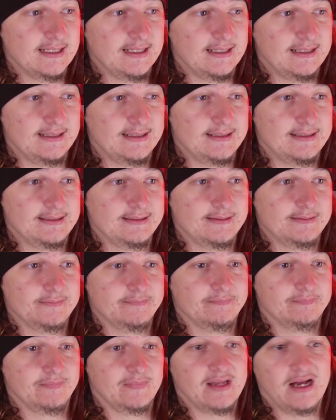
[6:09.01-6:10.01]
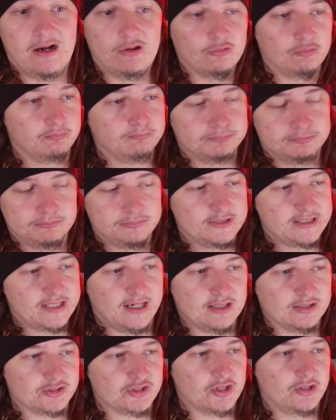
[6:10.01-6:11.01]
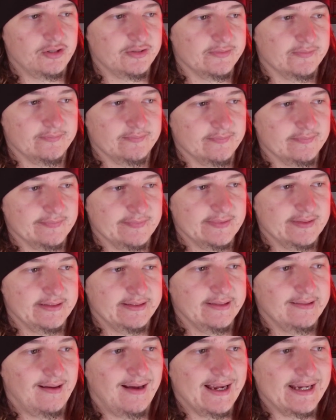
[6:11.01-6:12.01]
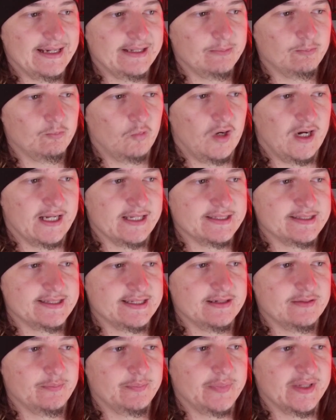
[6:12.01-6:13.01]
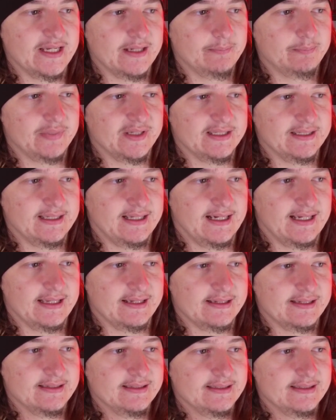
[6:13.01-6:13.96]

I'll touch on lighting wise in a bit, but like